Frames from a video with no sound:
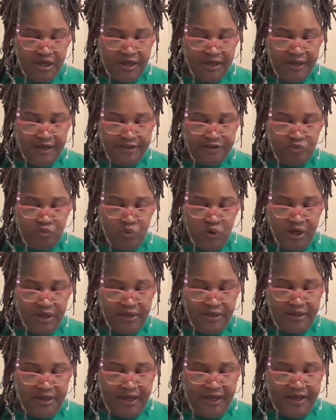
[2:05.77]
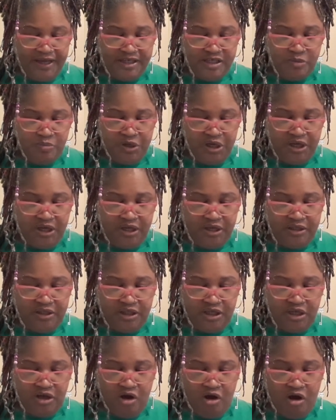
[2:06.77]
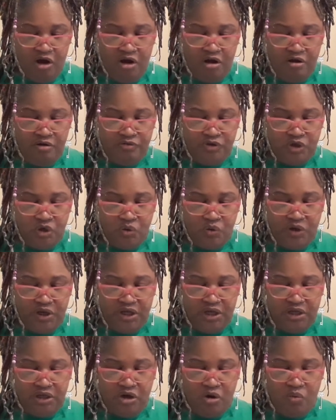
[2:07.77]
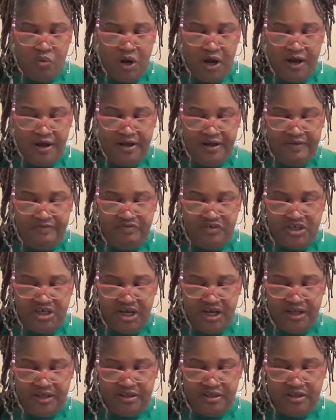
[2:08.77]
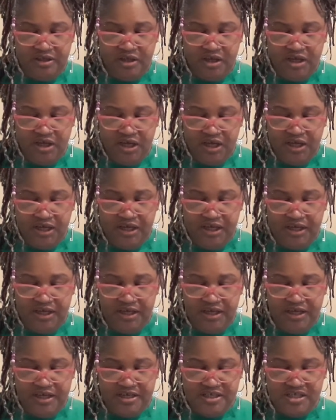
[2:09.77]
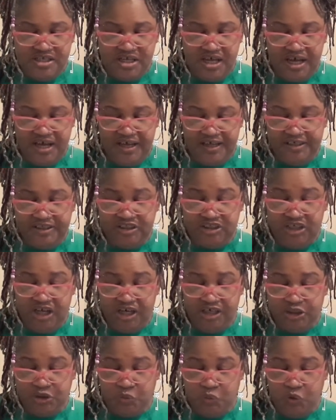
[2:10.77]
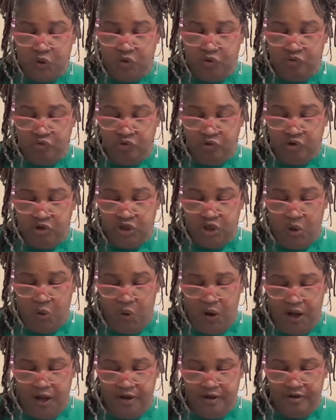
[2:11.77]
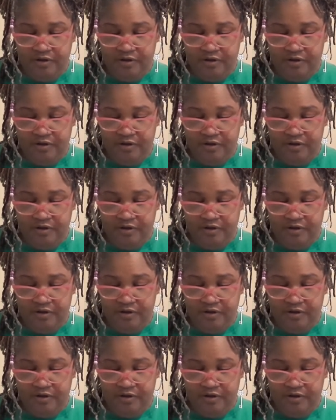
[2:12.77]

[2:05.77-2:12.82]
As well as being the all-knowing loa of death, he is a sexual loa,